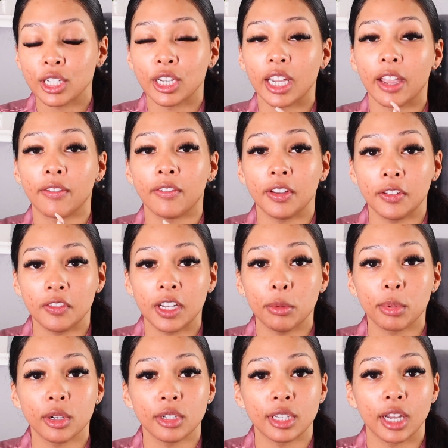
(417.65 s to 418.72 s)
to get
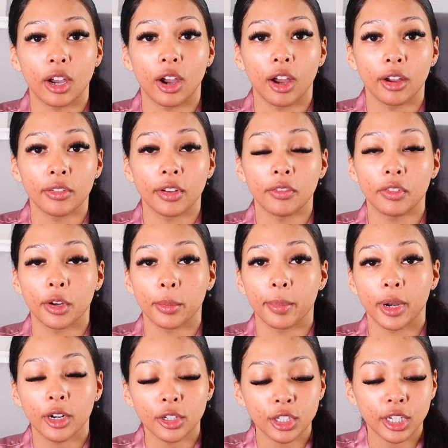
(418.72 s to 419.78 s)
50% off of your
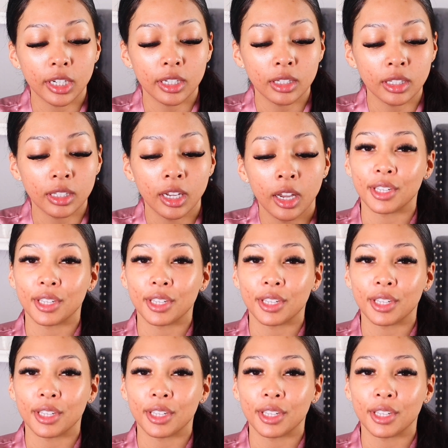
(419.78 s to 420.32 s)
purchase.